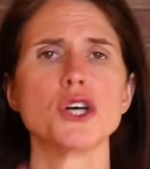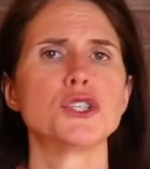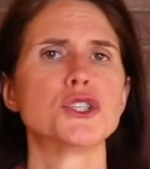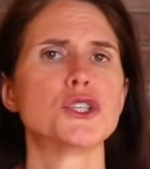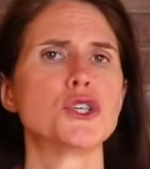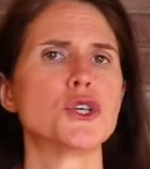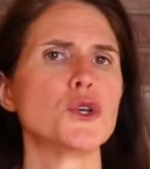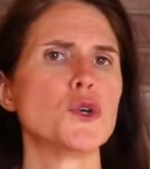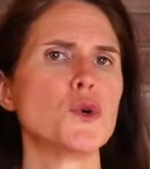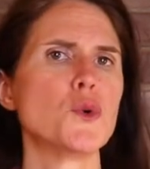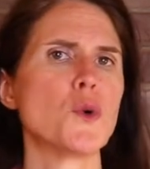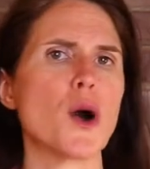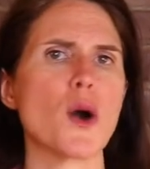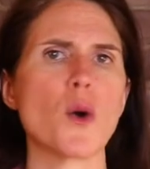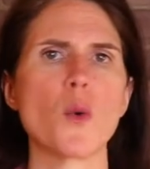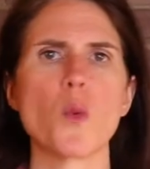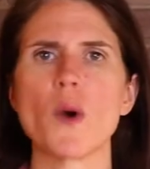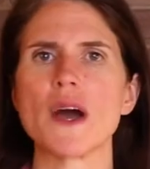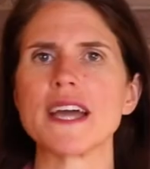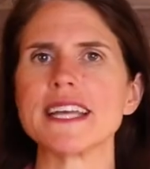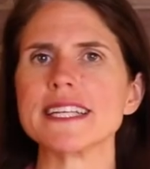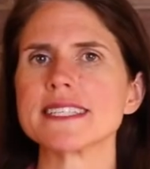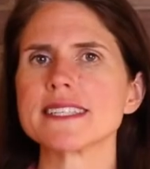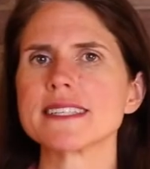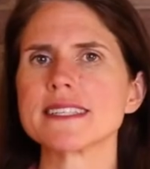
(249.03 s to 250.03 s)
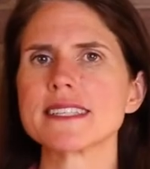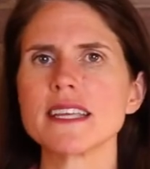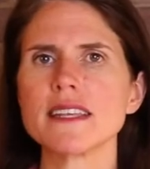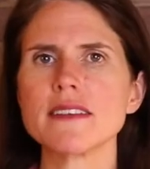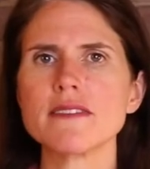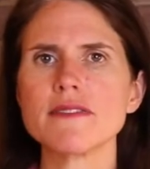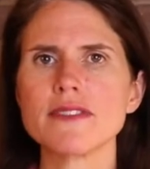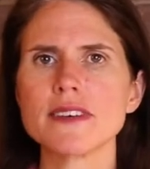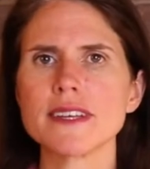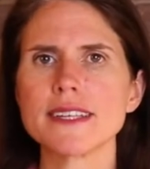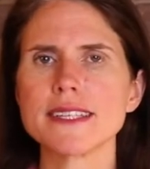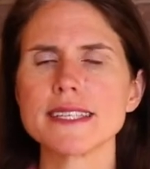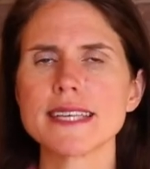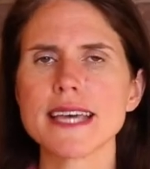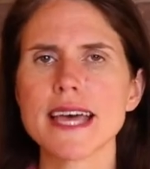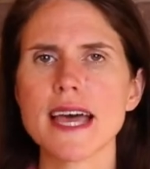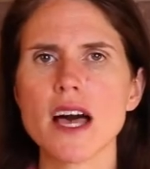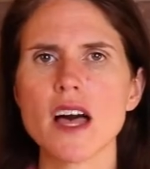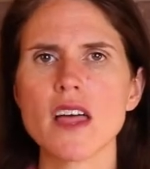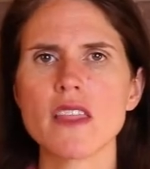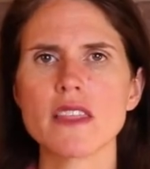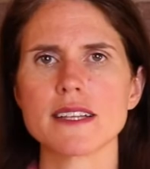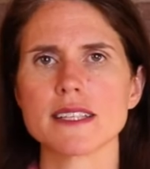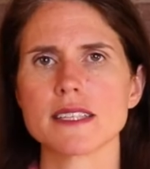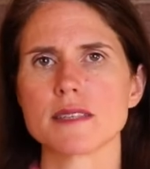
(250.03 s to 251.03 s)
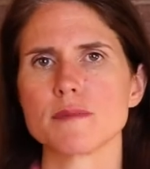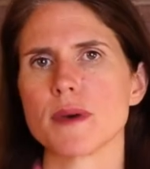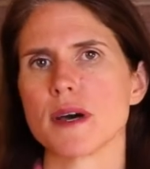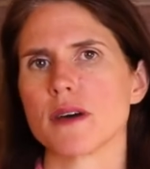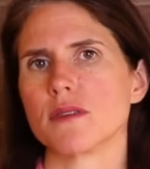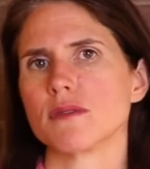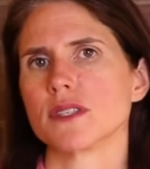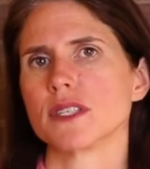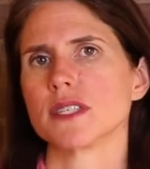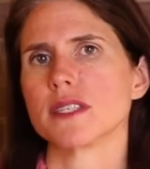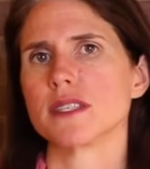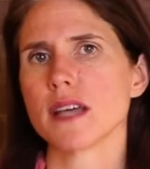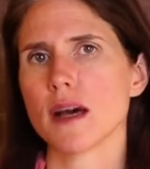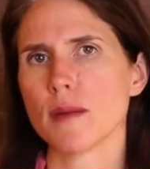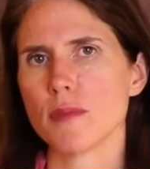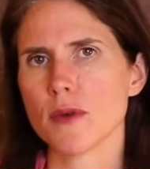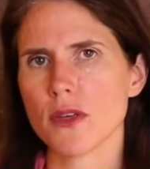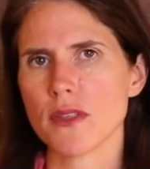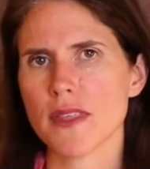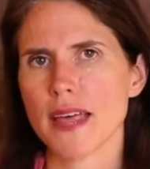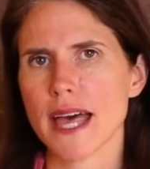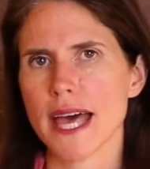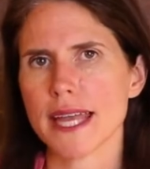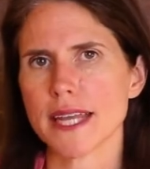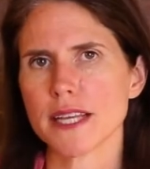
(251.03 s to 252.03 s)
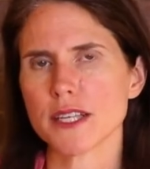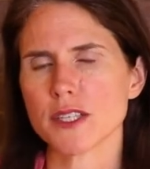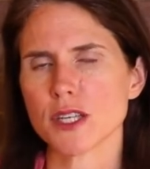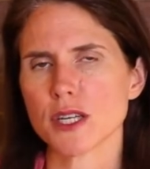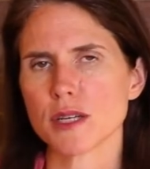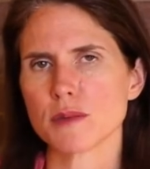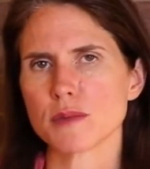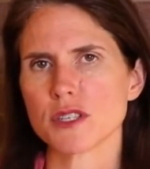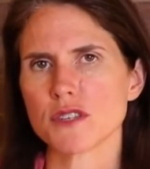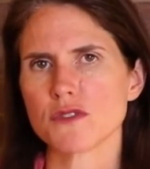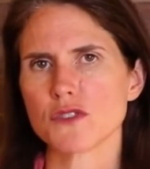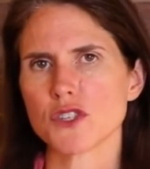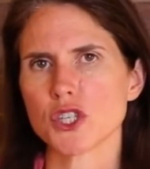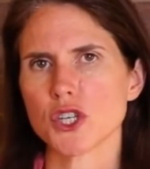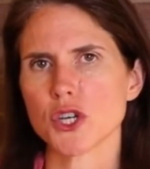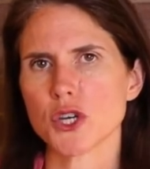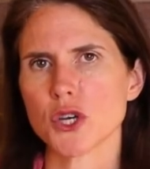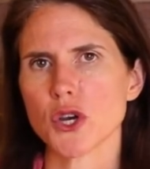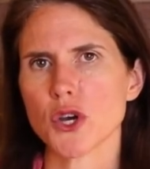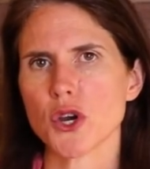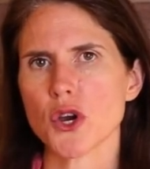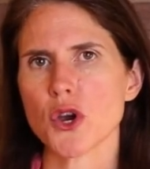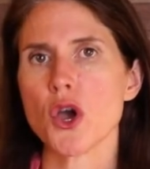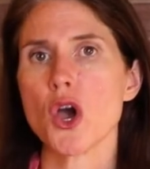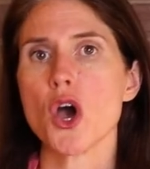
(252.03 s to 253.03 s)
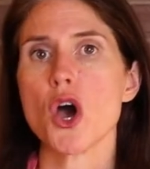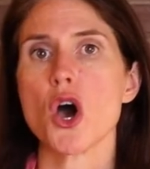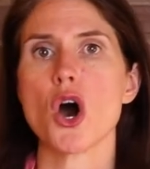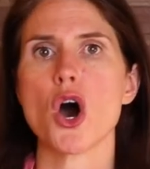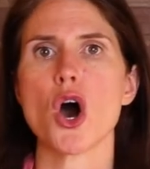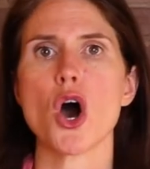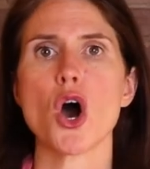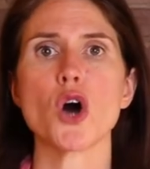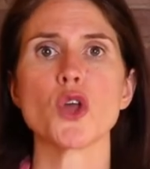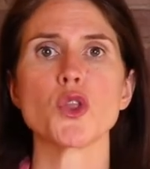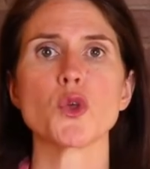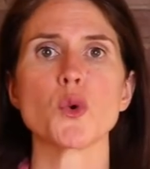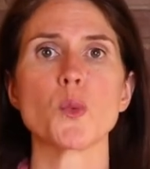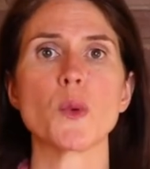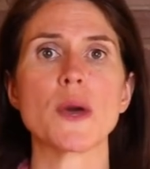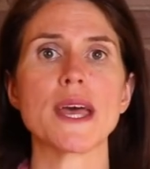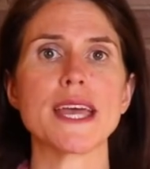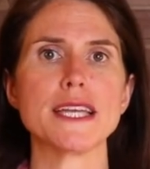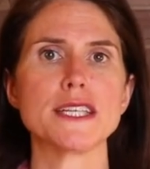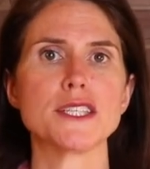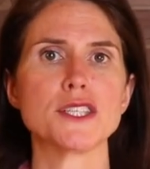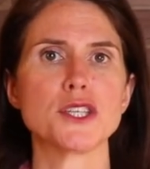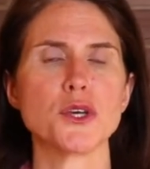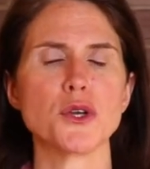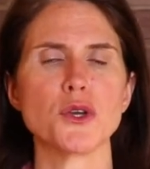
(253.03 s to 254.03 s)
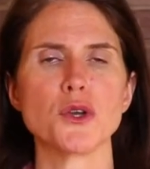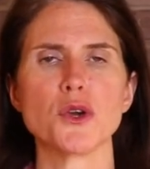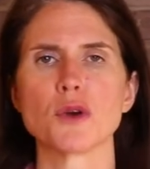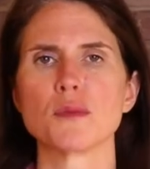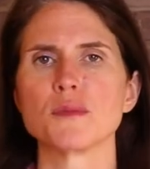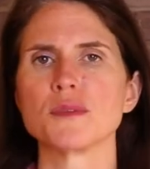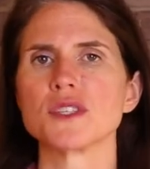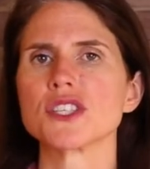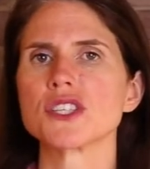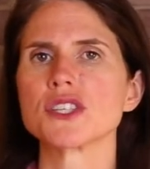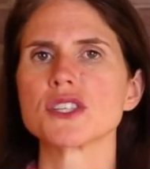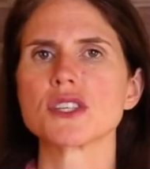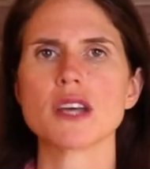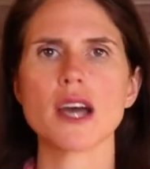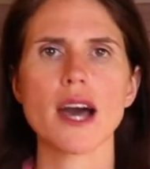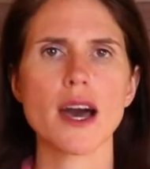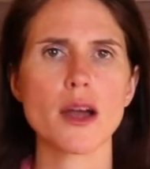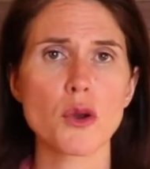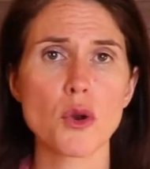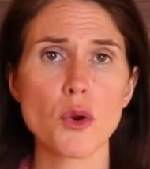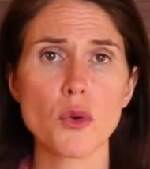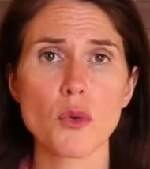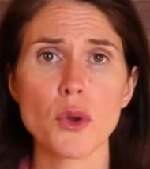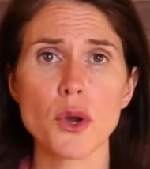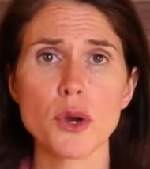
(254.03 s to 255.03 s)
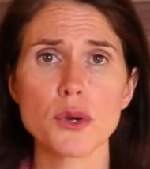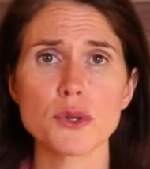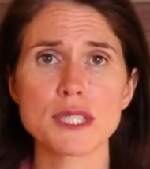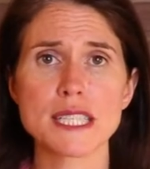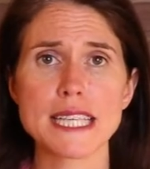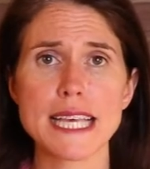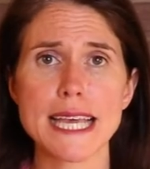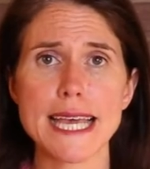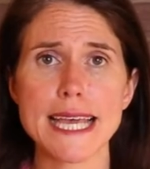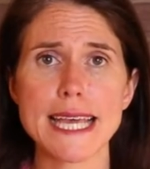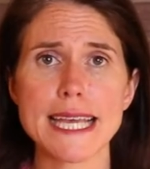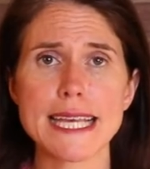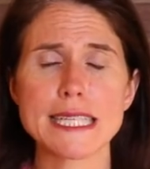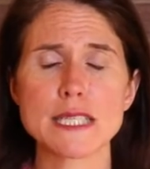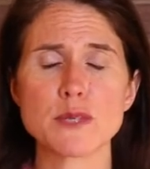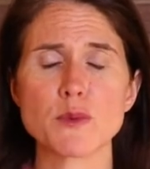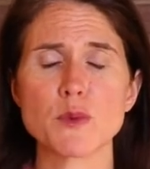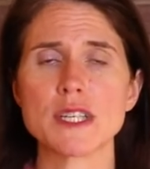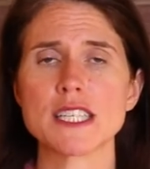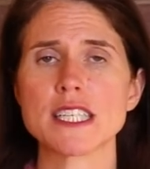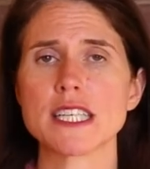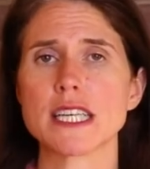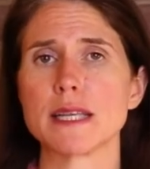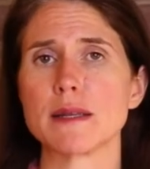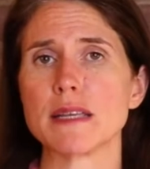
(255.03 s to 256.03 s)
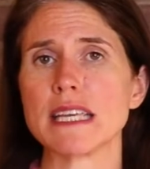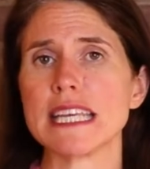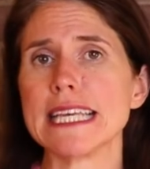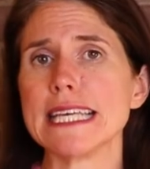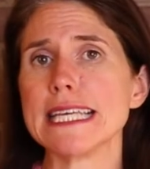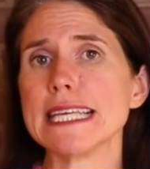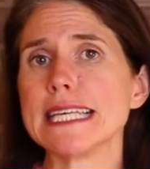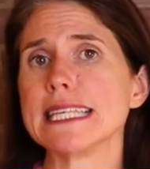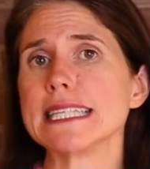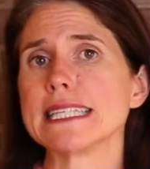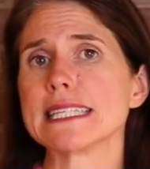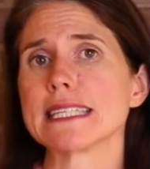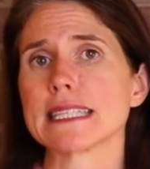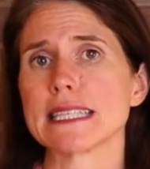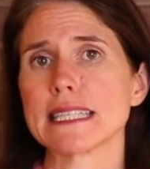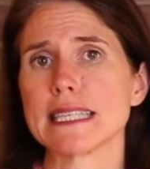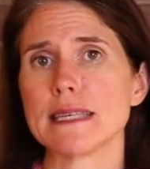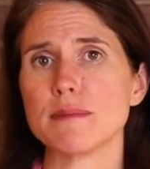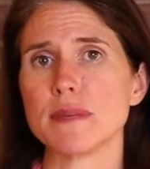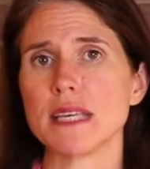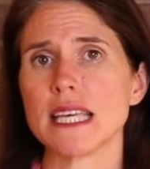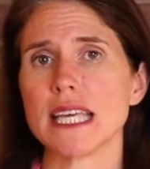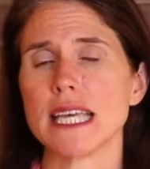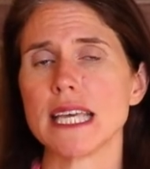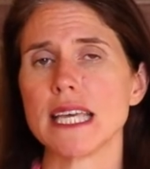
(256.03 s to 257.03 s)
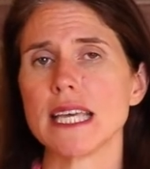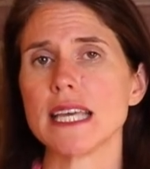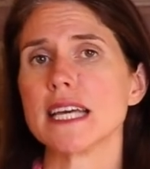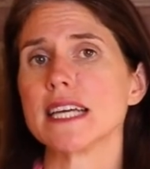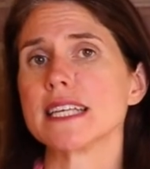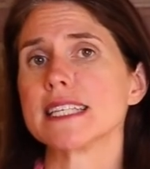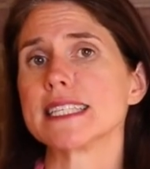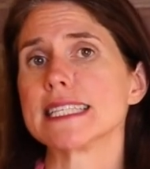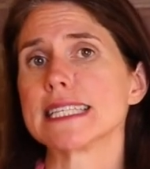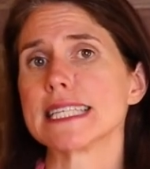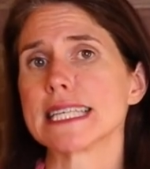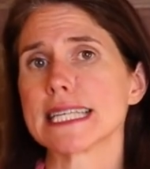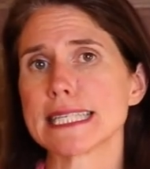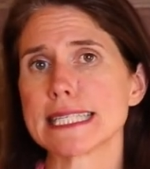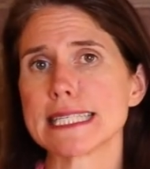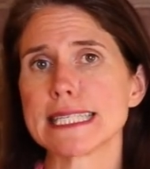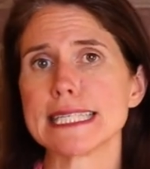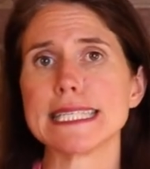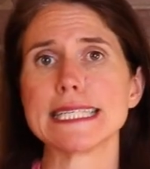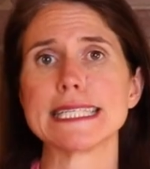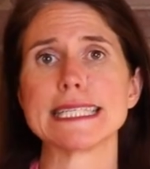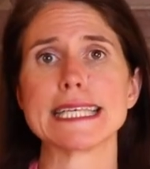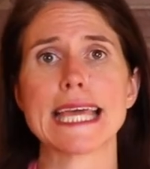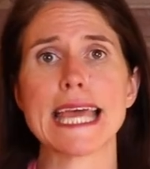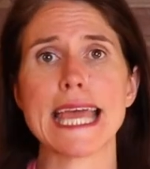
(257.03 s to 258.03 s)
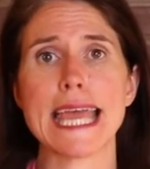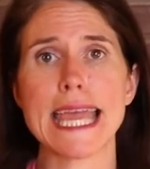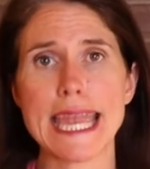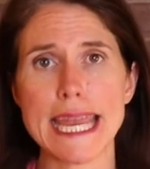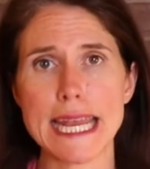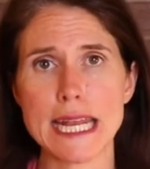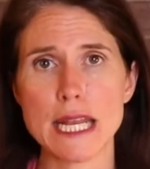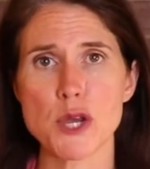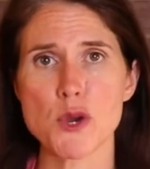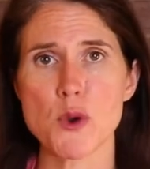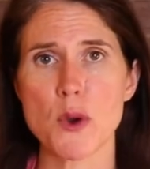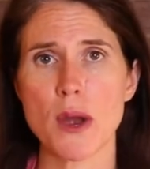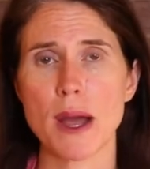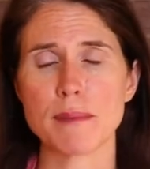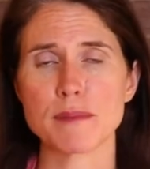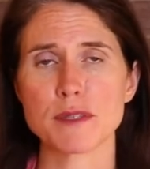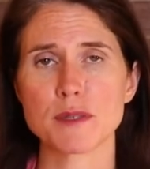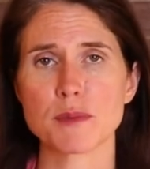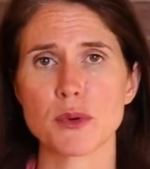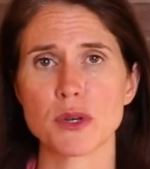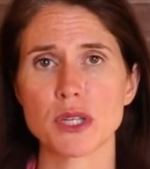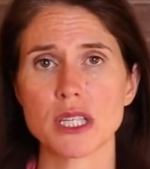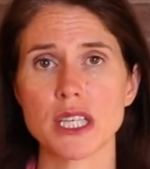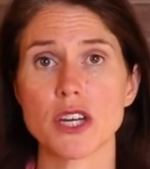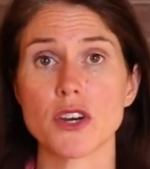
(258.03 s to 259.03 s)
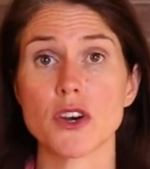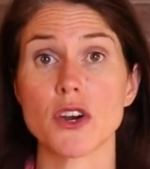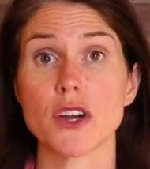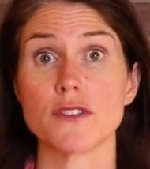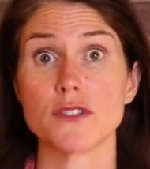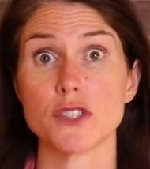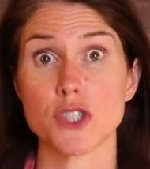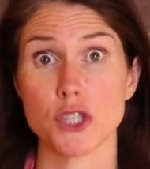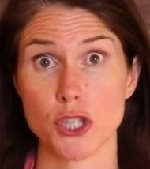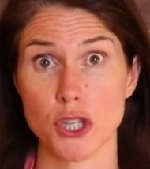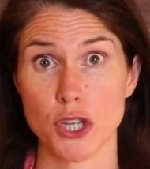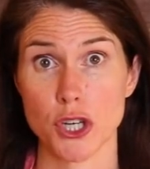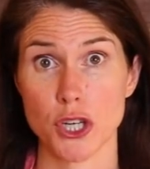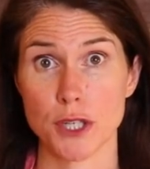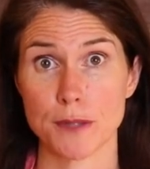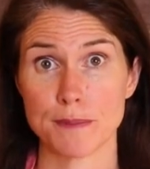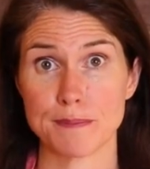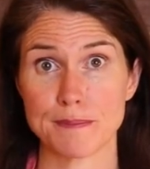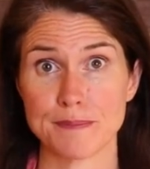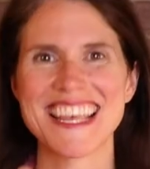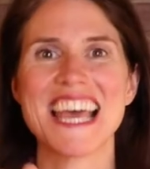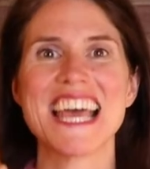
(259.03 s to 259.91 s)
to a white Zinfandel that's about double that in terms of sugar, all the way to your Moscato rosés, which can easily be 60 to 80 grams per liter of sugar.